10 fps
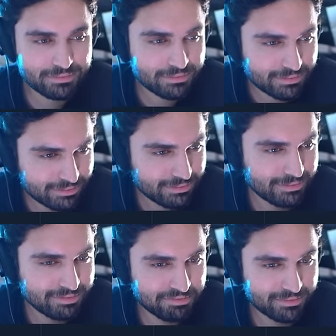out by a tidal
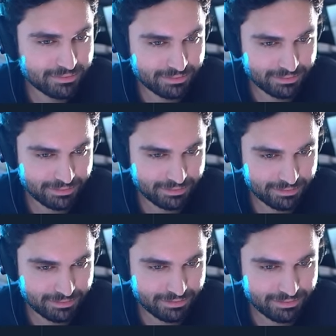wave of hate and
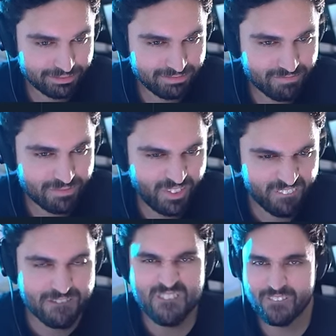abuse. We